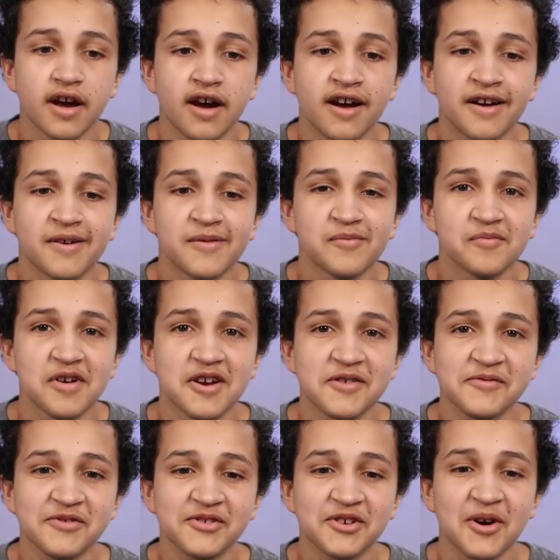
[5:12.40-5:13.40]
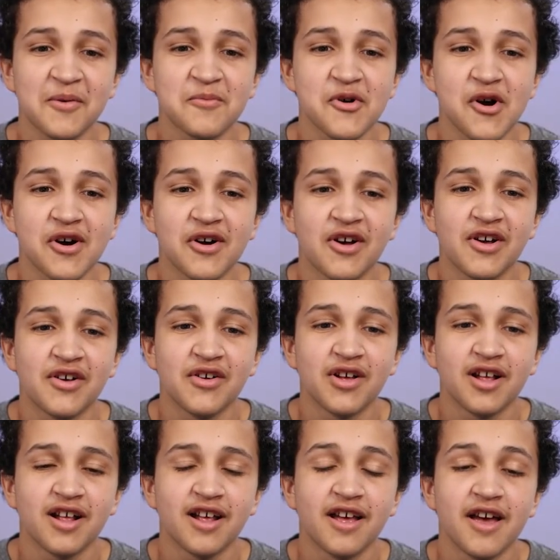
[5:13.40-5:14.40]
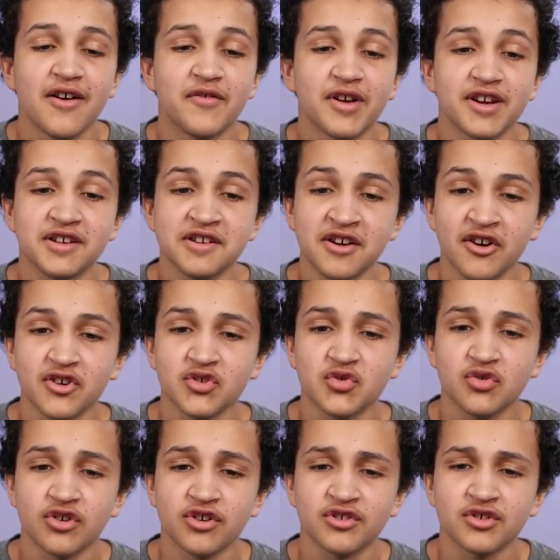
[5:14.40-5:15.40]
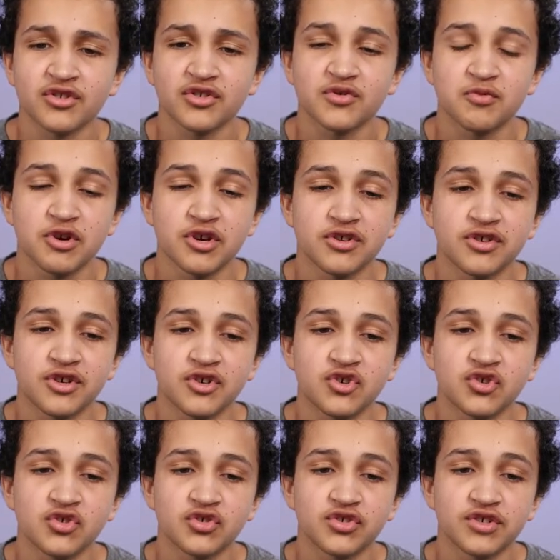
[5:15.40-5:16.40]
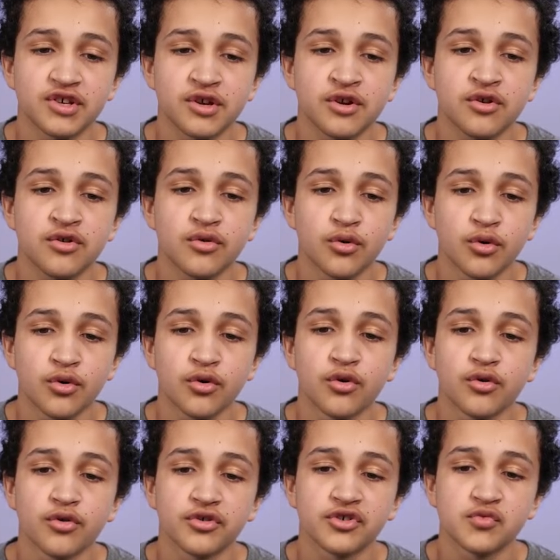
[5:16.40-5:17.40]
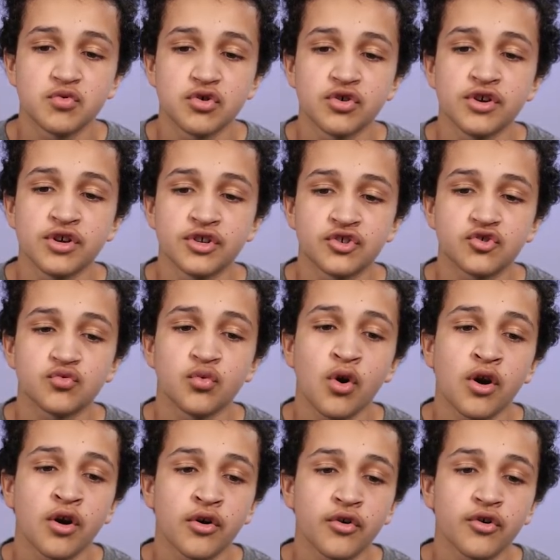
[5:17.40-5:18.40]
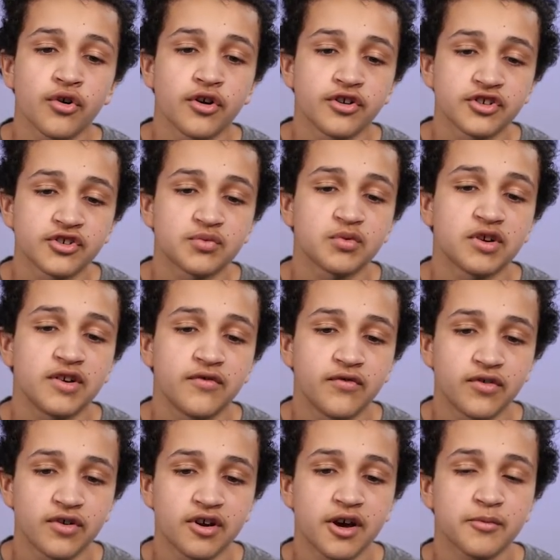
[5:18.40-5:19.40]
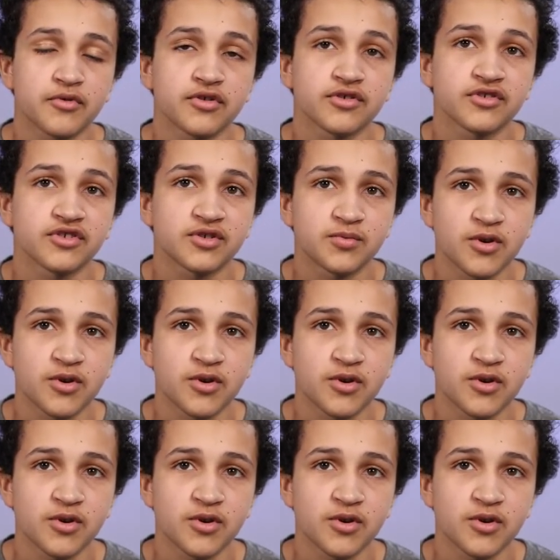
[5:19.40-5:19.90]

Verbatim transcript: Hi, my name is Gumball. Have any astronauts on the space station seen, heard, or experienced rare or unexplained phenomena in